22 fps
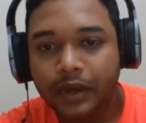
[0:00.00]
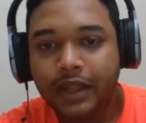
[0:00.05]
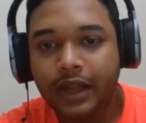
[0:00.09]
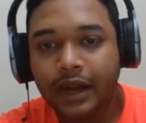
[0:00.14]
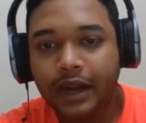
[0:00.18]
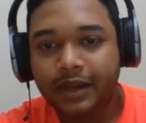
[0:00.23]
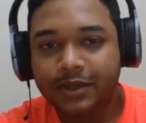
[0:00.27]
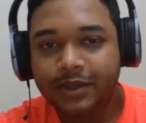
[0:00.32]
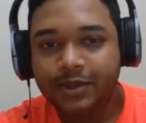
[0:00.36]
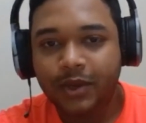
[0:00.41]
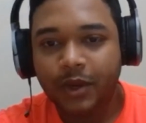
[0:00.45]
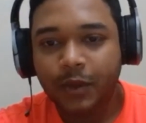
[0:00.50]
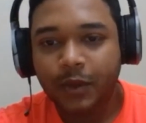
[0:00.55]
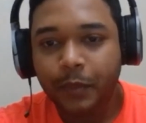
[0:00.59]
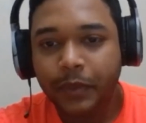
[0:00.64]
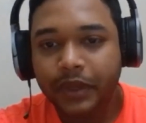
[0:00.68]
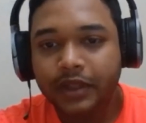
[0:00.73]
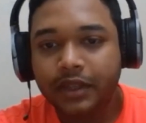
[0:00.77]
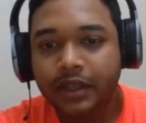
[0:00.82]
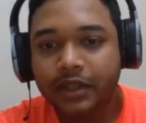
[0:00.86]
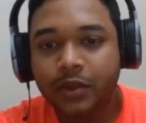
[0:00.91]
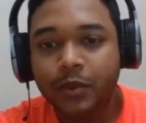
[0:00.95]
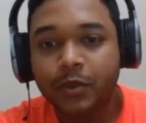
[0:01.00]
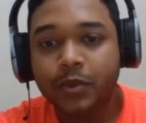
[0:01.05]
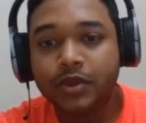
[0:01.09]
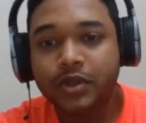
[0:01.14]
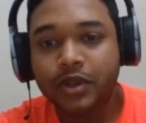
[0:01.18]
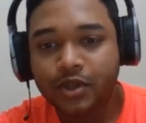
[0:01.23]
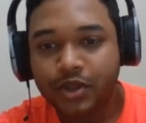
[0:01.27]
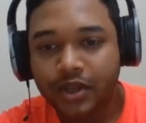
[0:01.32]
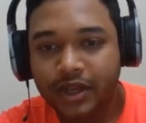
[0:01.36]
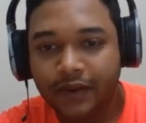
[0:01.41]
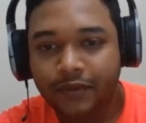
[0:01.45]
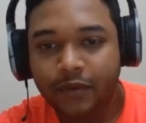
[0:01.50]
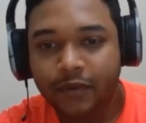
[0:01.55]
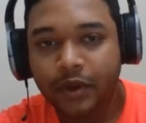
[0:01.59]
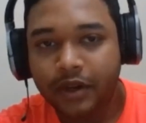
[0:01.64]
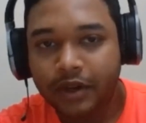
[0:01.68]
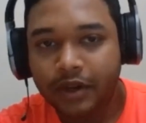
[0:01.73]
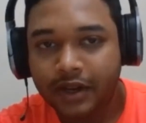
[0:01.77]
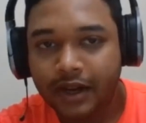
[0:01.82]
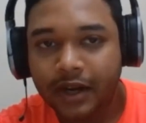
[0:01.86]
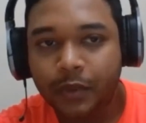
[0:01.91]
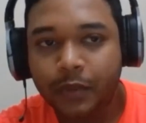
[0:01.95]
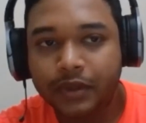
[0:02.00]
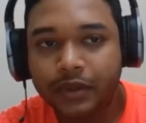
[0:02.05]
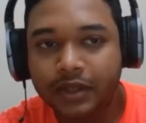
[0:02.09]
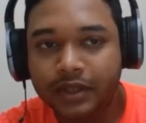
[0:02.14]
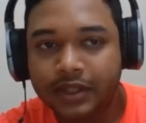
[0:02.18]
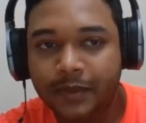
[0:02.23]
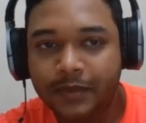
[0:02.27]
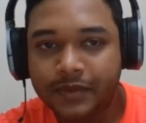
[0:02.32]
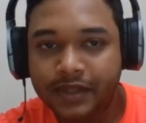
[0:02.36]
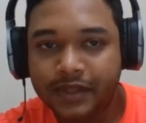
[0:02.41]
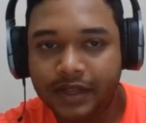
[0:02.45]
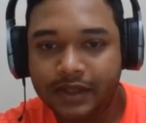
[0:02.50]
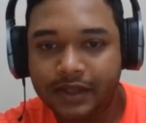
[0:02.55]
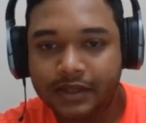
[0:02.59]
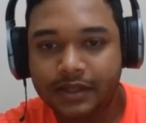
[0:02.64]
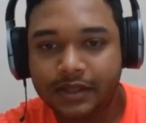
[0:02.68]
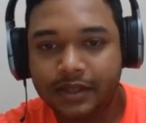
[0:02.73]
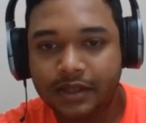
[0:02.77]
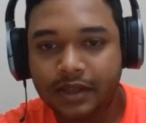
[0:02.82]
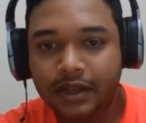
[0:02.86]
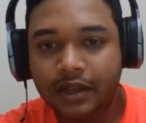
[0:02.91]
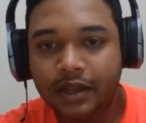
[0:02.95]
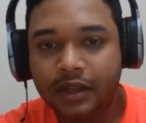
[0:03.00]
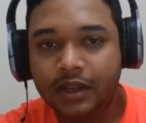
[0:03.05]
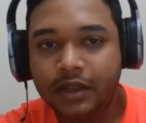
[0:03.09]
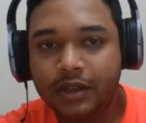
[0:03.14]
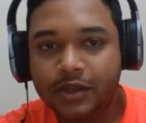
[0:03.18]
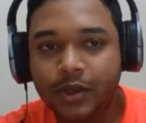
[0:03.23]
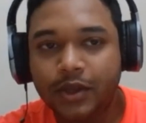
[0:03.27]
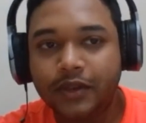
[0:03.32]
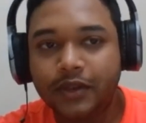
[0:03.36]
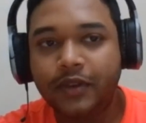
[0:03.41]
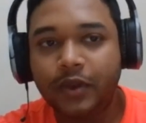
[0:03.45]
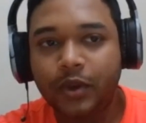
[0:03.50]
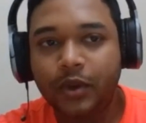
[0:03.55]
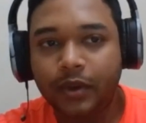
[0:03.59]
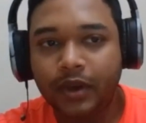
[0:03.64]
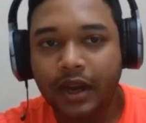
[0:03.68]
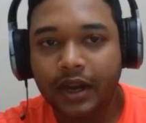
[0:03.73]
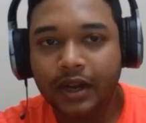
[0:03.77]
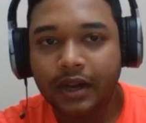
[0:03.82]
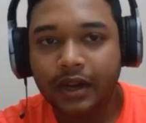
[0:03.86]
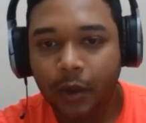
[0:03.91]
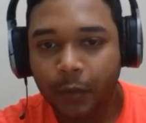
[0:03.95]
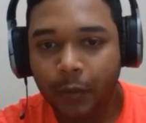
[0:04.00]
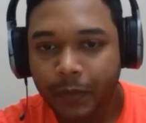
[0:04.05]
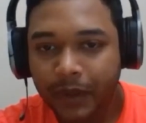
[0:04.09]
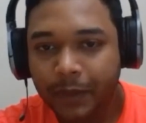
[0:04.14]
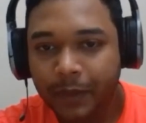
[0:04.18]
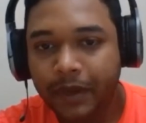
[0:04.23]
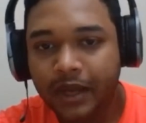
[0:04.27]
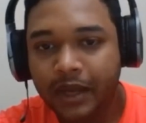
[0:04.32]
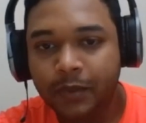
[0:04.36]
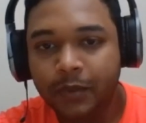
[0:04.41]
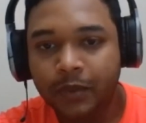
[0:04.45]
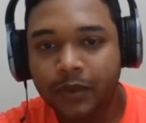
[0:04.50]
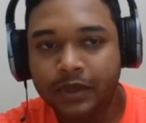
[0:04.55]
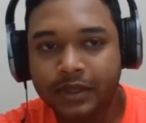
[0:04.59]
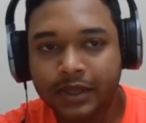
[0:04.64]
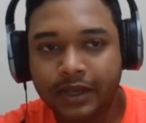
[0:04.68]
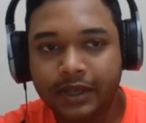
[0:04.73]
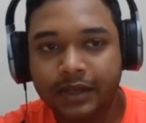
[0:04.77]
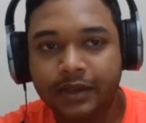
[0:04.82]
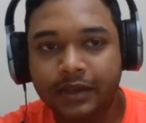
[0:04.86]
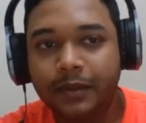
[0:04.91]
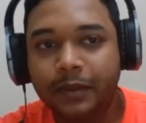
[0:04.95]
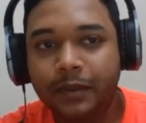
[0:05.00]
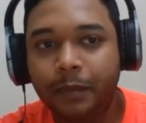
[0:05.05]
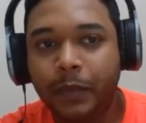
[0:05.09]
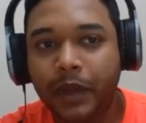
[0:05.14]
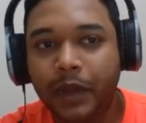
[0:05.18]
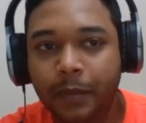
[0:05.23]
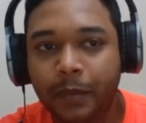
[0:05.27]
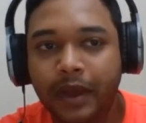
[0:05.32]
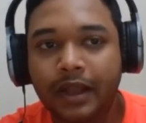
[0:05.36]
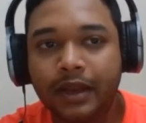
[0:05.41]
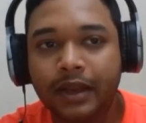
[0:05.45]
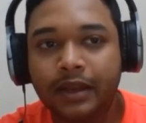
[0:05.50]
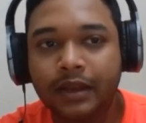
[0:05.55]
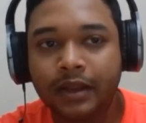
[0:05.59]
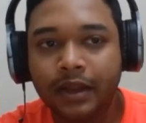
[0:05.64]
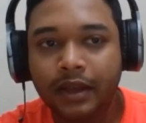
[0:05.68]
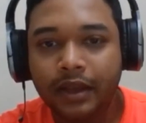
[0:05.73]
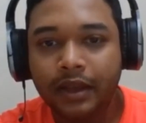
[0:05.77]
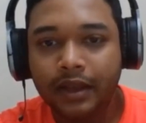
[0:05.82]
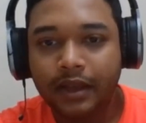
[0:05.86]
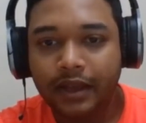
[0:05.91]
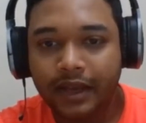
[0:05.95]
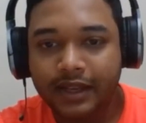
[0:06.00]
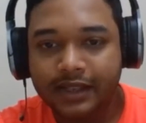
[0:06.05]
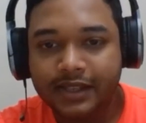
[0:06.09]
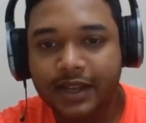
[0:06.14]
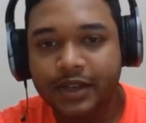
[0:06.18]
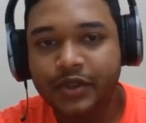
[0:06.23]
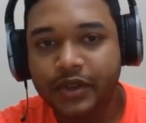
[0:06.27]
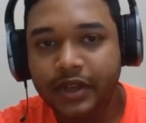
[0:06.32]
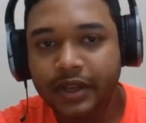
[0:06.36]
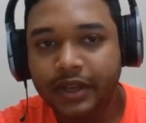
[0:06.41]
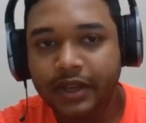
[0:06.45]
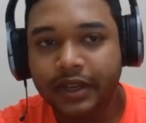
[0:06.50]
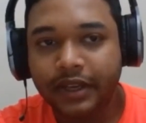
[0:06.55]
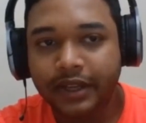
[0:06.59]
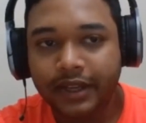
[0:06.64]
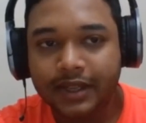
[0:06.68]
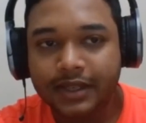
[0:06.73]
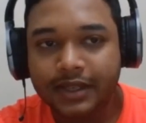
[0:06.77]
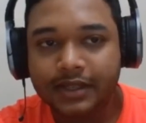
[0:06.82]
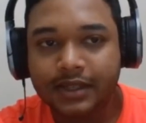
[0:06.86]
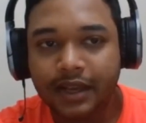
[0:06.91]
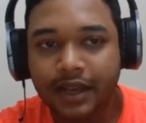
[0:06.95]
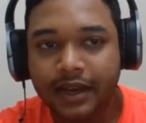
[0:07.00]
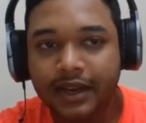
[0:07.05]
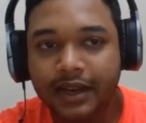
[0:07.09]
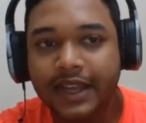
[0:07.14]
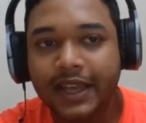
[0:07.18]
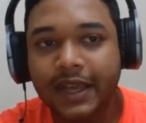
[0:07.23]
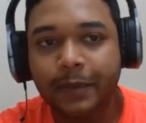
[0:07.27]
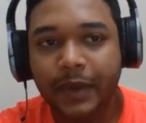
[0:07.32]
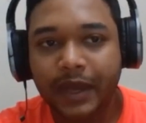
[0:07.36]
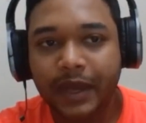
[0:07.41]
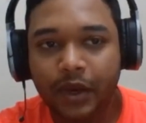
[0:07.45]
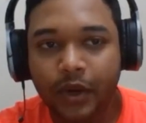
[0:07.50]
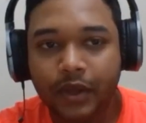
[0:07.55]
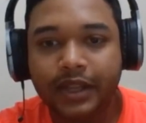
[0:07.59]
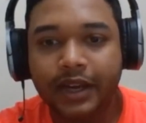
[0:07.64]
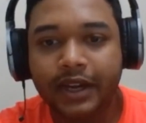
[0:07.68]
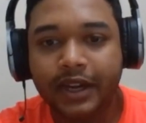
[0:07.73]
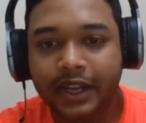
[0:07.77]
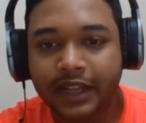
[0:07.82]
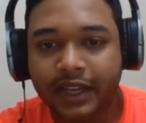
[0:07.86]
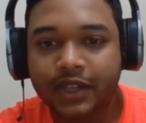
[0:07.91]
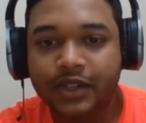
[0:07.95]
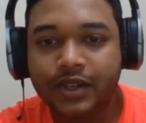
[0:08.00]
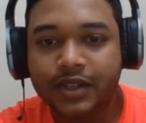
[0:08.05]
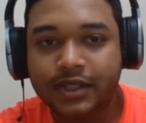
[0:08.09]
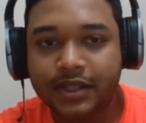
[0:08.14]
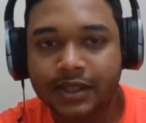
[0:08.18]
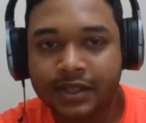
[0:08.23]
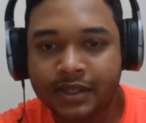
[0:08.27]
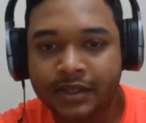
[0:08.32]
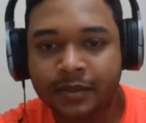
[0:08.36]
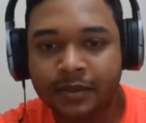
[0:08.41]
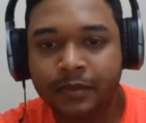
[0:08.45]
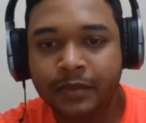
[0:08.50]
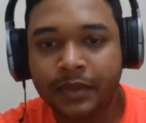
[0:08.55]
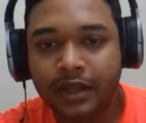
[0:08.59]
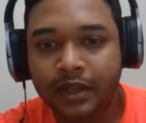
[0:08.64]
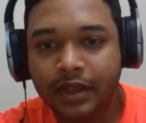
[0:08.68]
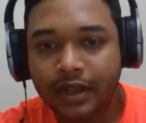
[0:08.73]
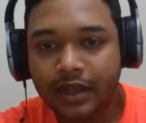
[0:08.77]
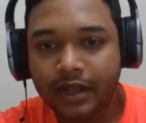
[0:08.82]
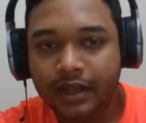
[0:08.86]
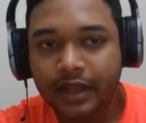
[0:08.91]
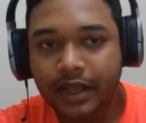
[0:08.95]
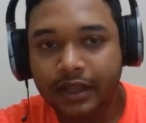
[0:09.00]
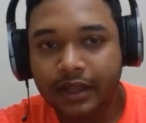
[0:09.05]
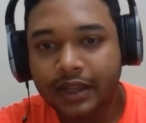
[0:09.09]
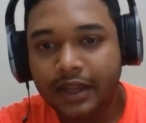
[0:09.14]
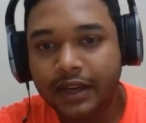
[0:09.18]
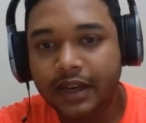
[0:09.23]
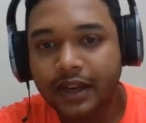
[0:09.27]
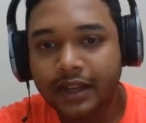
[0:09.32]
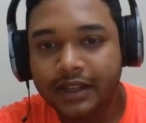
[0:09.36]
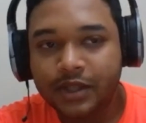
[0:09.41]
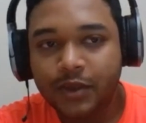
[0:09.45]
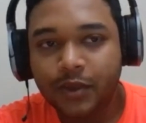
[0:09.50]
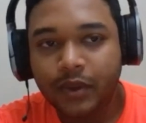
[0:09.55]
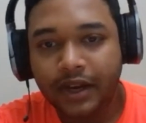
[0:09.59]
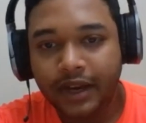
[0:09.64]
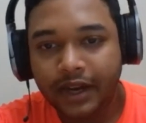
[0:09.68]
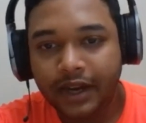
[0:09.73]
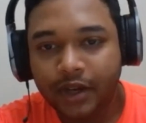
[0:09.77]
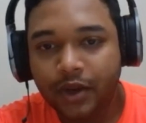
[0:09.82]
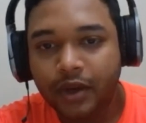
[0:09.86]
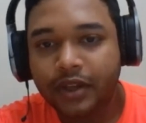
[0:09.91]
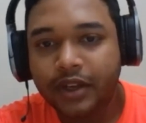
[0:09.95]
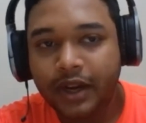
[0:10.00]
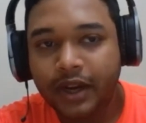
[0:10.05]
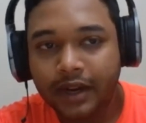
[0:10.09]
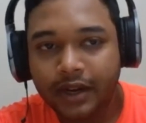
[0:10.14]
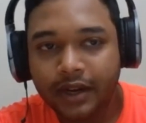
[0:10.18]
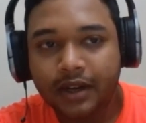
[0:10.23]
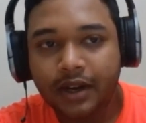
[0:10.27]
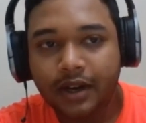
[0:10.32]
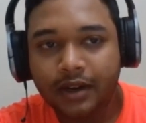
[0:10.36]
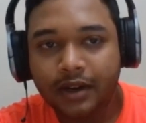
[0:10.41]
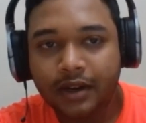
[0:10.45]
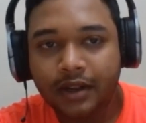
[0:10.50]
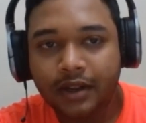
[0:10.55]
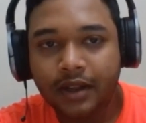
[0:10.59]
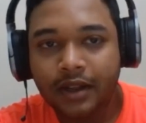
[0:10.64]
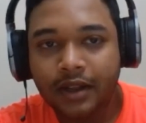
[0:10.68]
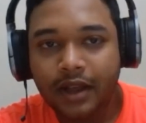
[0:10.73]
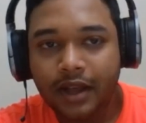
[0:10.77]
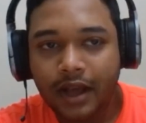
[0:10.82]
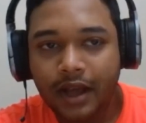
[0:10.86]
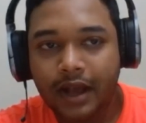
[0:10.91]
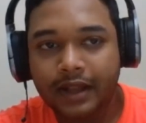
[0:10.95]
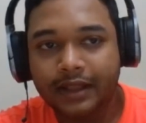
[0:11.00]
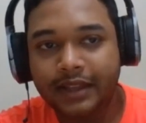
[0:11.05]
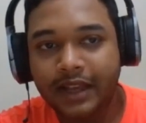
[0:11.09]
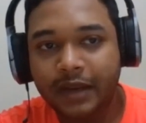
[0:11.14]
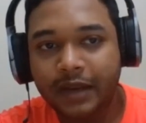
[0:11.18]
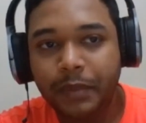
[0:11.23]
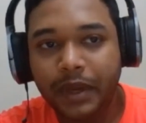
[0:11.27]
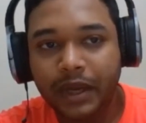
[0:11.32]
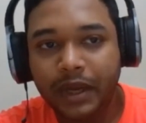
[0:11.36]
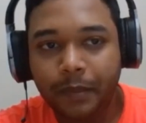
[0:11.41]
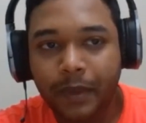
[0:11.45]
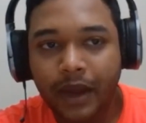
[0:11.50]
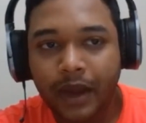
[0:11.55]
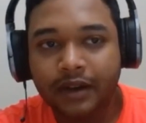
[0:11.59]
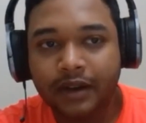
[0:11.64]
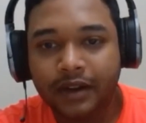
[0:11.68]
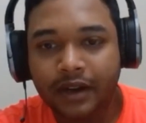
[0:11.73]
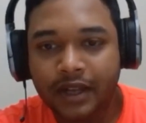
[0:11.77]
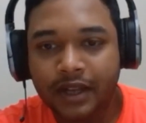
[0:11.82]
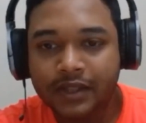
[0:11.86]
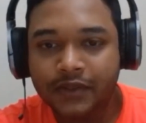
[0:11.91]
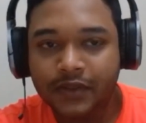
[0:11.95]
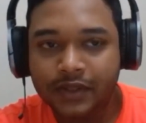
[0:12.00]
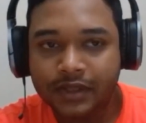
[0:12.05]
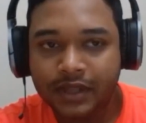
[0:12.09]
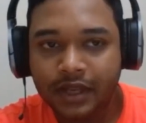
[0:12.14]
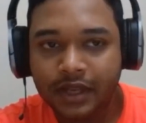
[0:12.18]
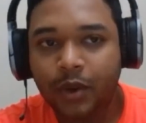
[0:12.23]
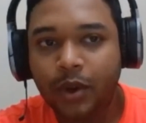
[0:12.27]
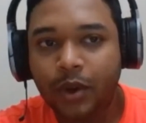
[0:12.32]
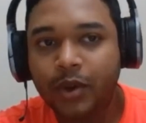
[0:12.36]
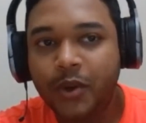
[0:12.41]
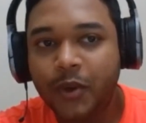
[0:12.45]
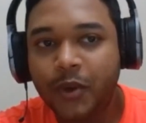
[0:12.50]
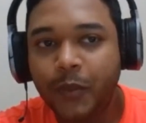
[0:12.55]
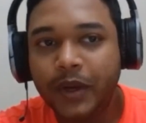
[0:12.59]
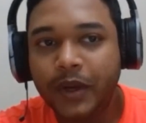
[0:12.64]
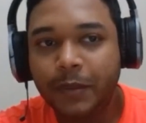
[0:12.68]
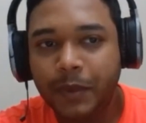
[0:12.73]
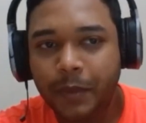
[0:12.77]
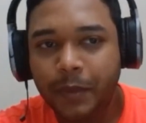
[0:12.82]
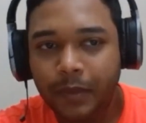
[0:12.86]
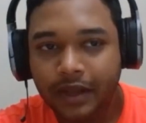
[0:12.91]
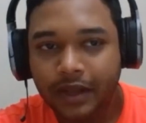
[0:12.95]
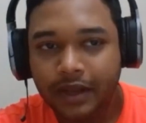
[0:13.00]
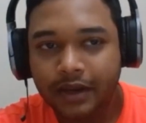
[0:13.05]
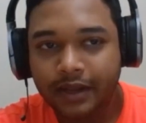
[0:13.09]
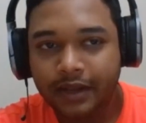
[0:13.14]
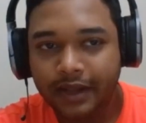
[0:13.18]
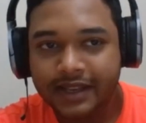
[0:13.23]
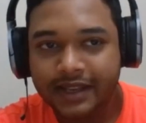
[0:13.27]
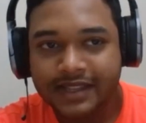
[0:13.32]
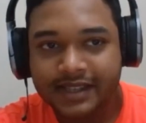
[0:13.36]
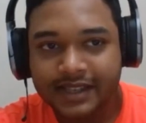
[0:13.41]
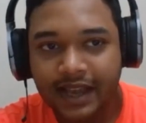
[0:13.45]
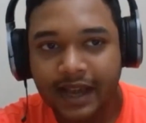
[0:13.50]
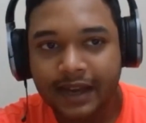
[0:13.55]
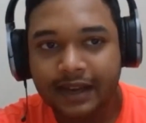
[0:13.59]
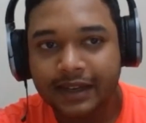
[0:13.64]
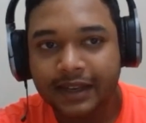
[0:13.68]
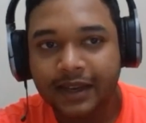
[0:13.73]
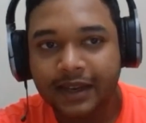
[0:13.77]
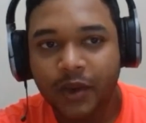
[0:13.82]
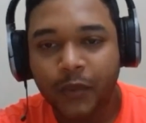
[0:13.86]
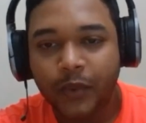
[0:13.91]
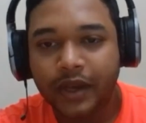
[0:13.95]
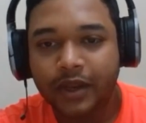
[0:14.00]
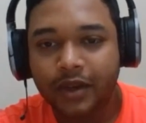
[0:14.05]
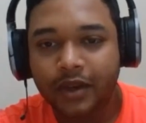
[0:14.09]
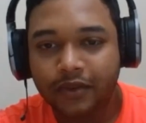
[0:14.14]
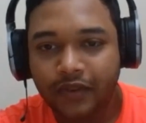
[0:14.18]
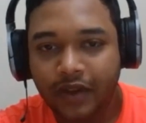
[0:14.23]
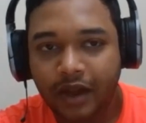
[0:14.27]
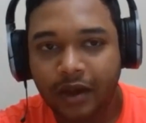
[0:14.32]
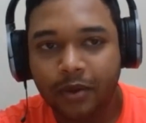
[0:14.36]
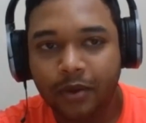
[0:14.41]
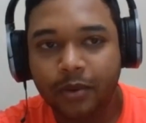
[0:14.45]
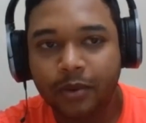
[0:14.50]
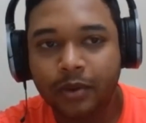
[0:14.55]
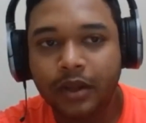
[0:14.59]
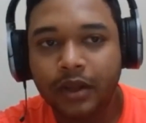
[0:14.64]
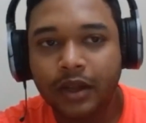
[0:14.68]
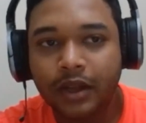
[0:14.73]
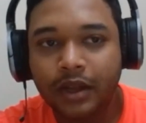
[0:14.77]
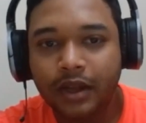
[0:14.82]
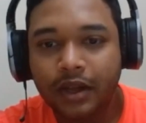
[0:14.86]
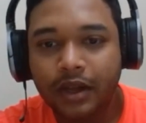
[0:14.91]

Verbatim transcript: but that does not mean the users should have to interact with it themselves. So if you look at how PayPal works, like PayPal essentially creates an email authentication system that then lets you connect your credit card and then make bank transfers. And not too many people are exactly aware of how